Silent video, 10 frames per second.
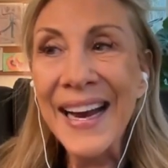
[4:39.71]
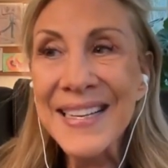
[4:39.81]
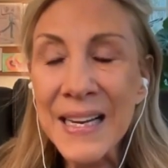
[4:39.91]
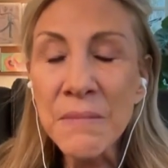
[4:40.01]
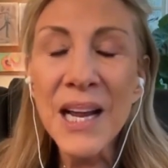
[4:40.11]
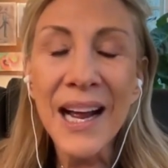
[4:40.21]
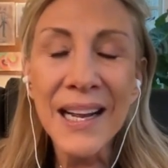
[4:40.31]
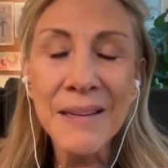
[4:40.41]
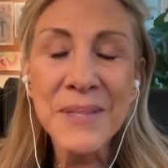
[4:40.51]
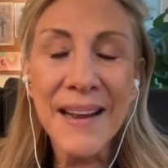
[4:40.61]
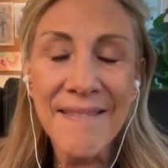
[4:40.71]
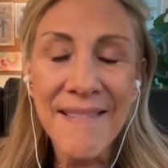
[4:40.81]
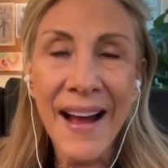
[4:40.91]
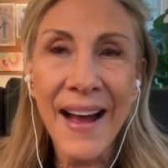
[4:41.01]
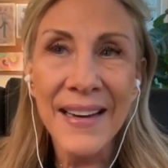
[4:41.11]
And sometimes
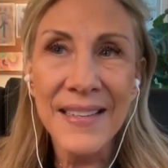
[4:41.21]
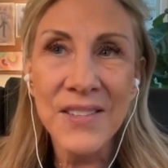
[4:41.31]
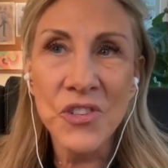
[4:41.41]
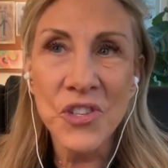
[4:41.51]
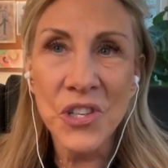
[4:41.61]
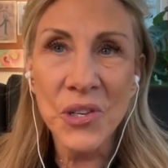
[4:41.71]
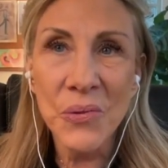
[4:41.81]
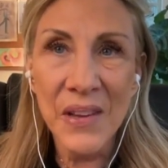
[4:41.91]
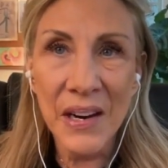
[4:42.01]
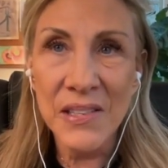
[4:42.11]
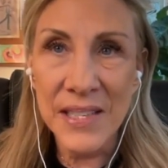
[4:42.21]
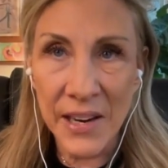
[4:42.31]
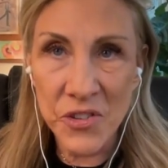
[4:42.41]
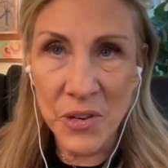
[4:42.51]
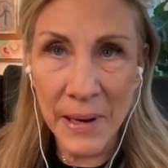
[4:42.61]
that is to their
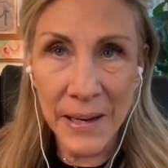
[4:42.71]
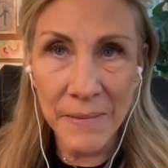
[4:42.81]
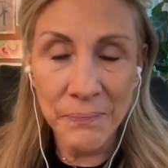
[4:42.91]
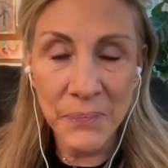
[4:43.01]
detriment